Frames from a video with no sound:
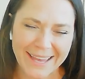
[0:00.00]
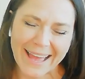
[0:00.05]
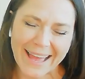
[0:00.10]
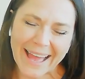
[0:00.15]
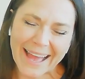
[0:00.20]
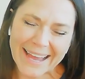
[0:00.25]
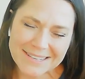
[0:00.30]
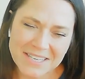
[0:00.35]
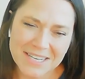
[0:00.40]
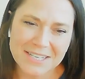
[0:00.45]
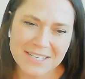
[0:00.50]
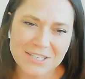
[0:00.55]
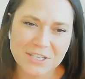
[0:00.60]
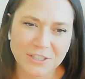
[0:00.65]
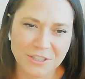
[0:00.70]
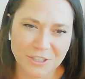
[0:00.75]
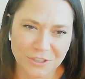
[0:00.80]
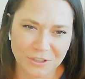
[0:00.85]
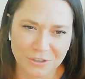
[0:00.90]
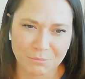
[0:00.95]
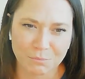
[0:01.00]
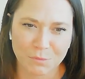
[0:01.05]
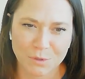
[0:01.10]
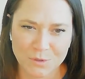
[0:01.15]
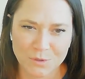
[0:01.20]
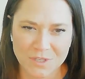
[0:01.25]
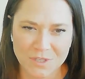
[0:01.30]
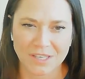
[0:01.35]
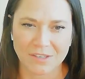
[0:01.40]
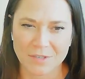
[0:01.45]
I tend to learn
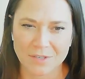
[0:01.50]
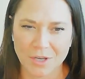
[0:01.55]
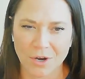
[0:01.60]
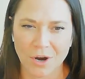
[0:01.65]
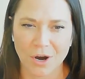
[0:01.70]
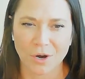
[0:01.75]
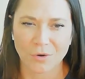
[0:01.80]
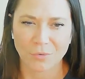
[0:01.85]
most things the hard